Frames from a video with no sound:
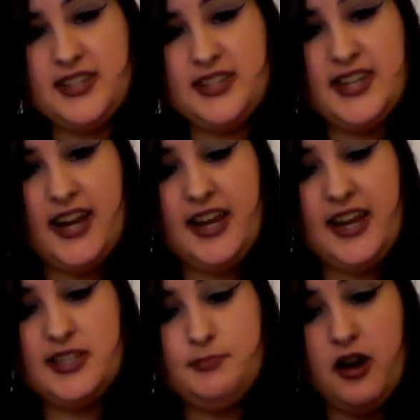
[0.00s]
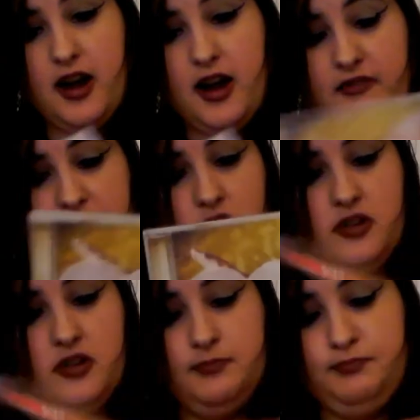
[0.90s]
CDs, but I've
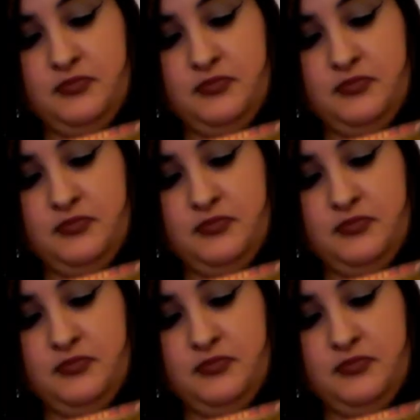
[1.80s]
got